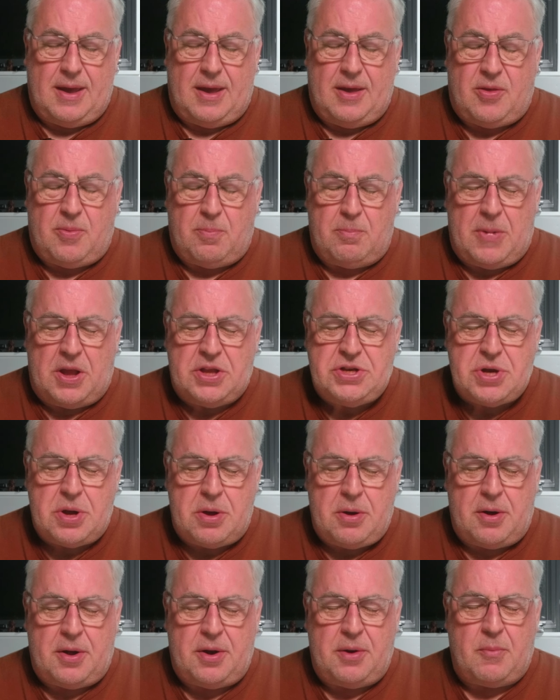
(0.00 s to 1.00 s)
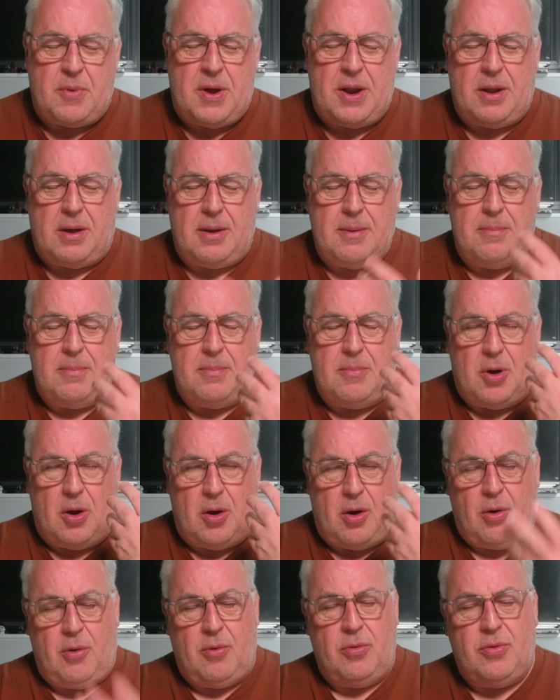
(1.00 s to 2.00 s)
It's much harder when I'm
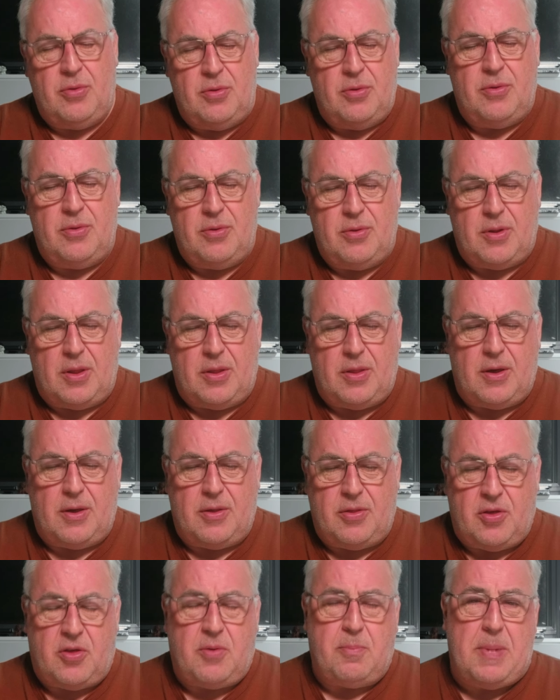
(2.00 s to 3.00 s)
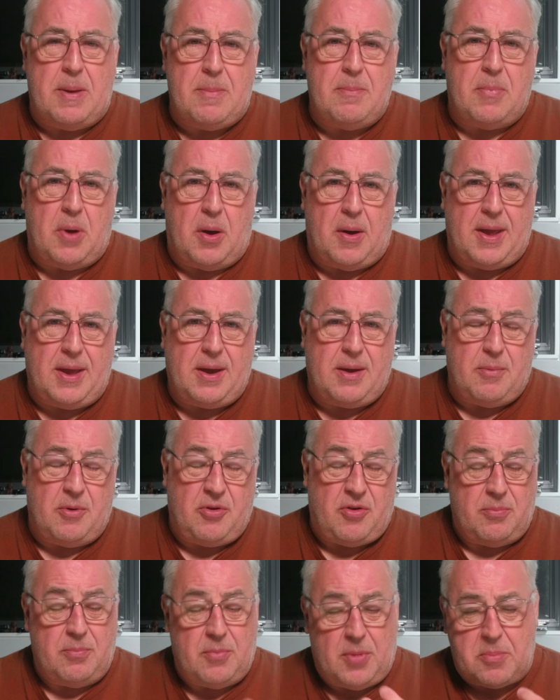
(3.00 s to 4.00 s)
on the spin bike,
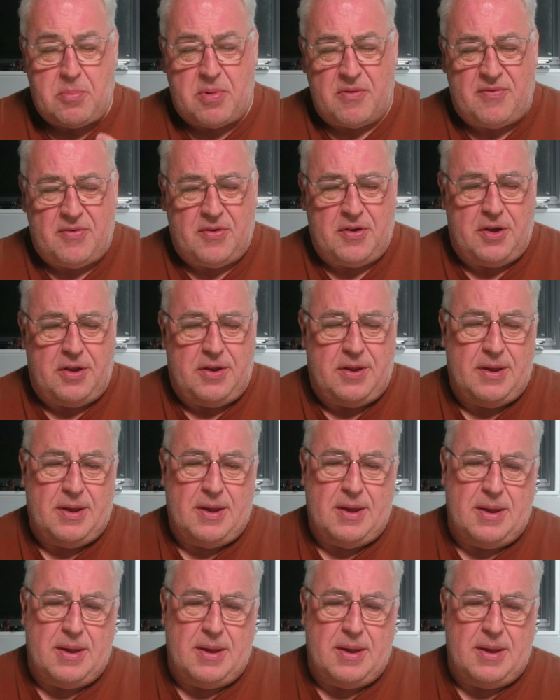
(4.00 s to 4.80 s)
which is my preferred